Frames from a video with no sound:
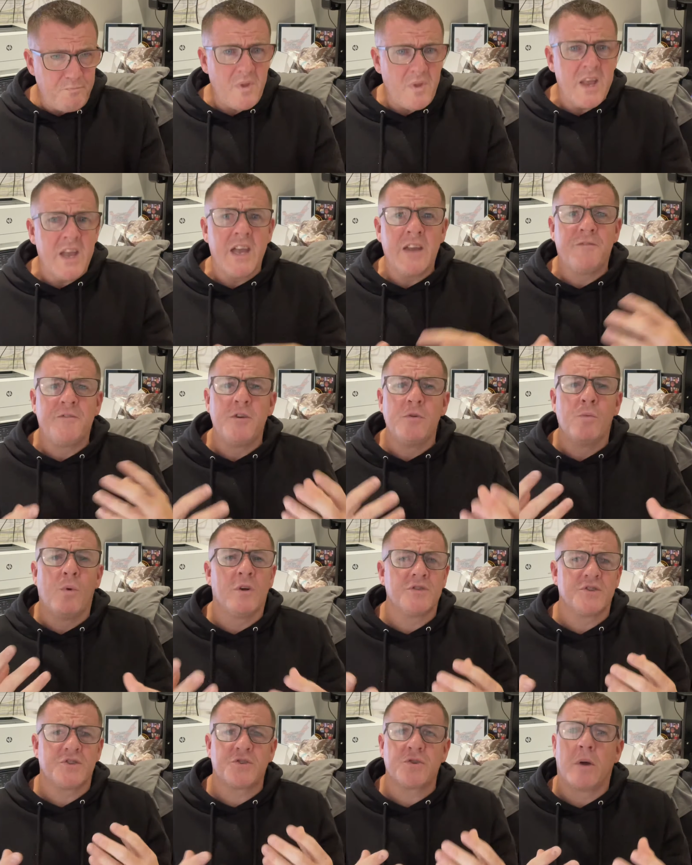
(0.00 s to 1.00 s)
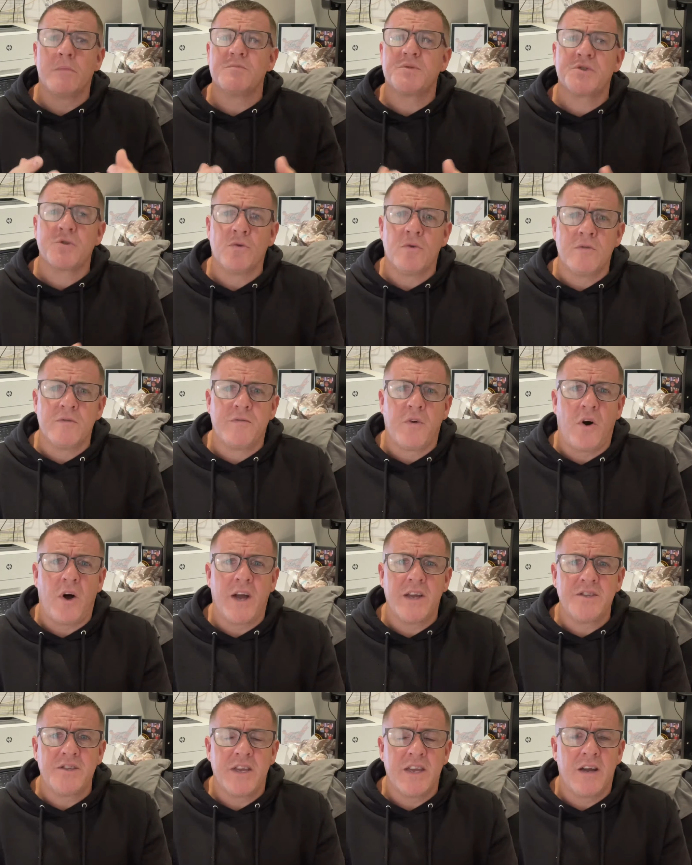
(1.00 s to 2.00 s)
If you want some sort of
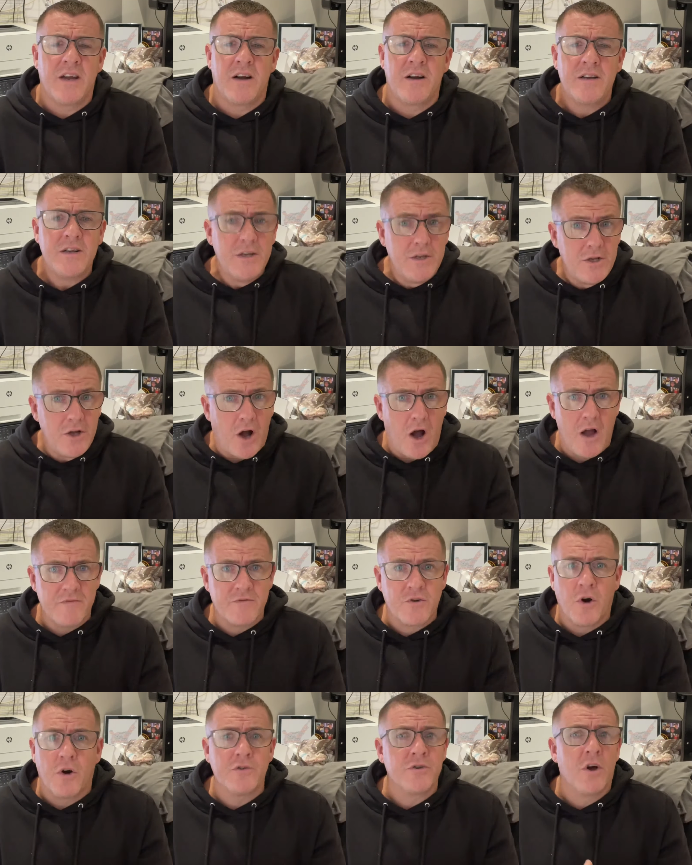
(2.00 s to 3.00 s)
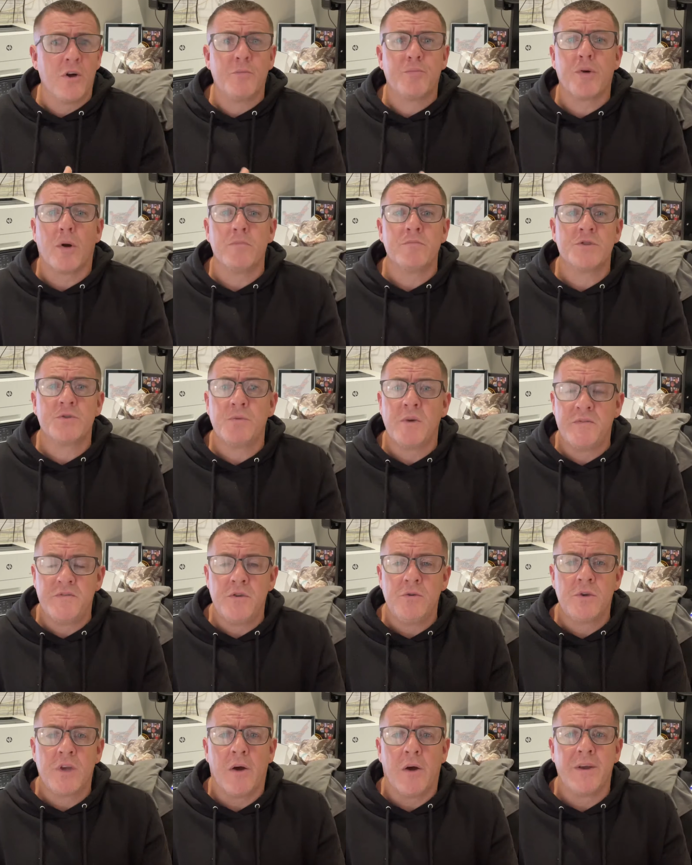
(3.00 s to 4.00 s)
idea, I've got no problems with
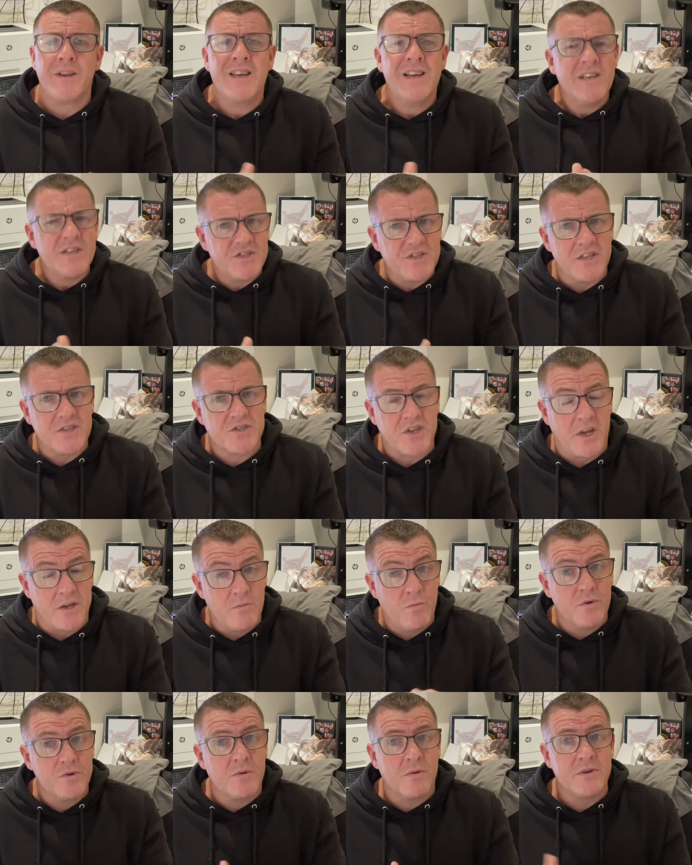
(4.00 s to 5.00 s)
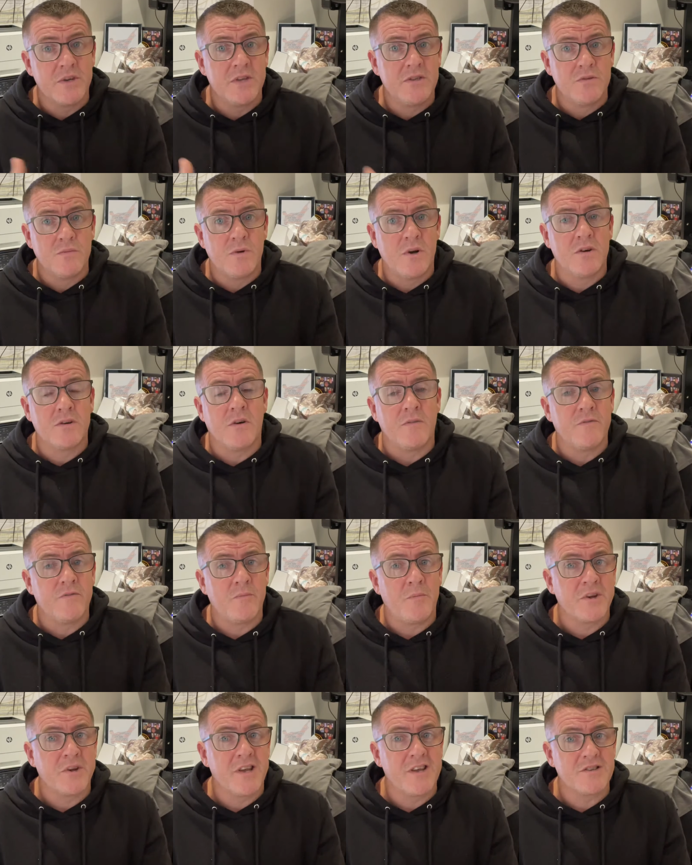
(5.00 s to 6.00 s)
you going, Sensei, what do I need to work on for
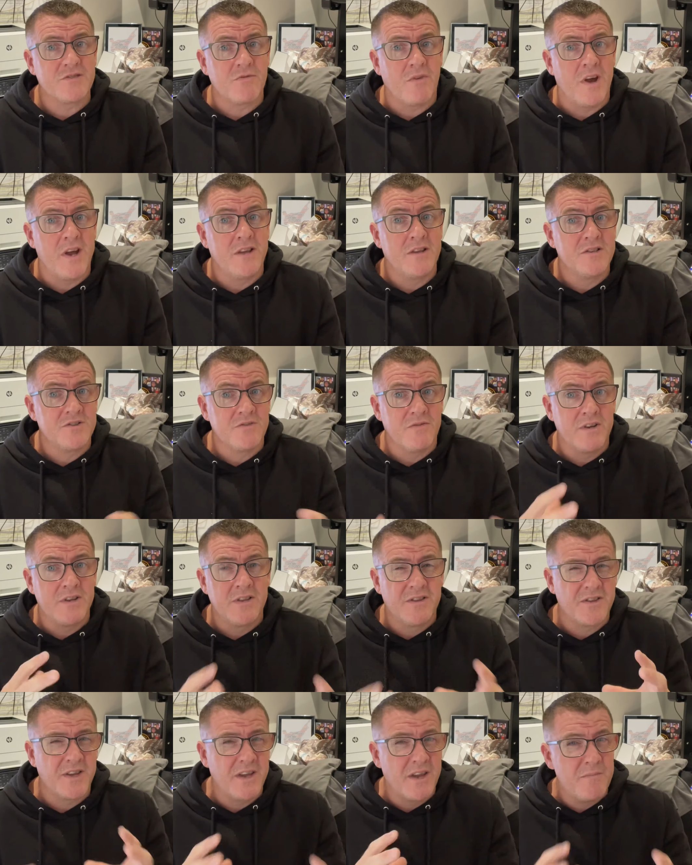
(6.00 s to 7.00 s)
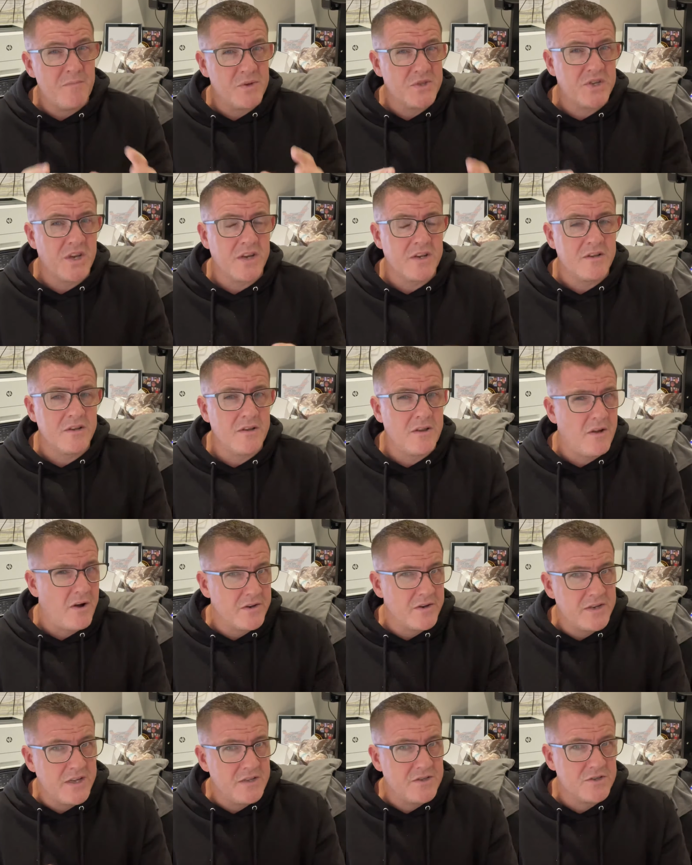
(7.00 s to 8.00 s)
my next grade? Is there anything in particular that I
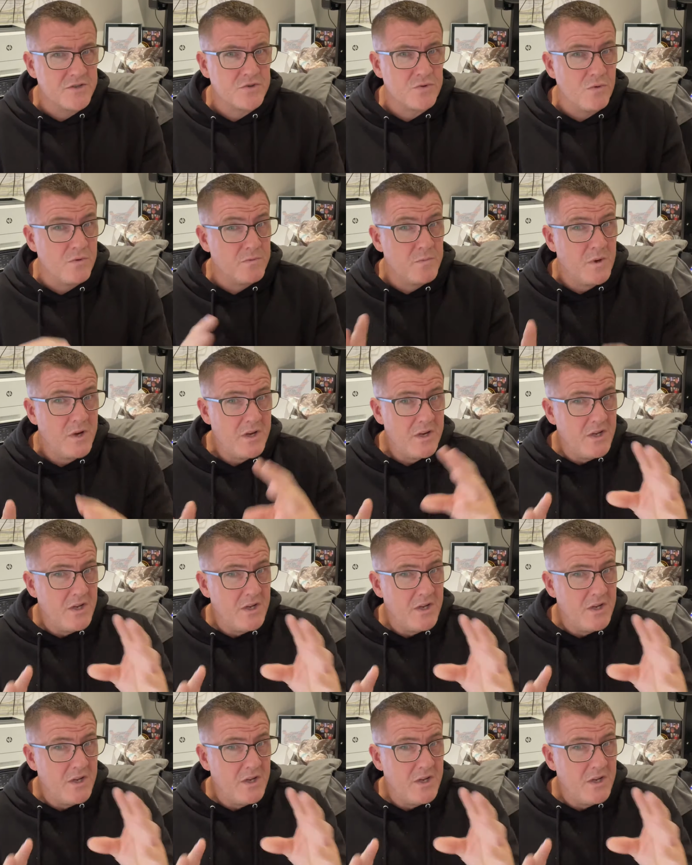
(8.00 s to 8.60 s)
need to sort of,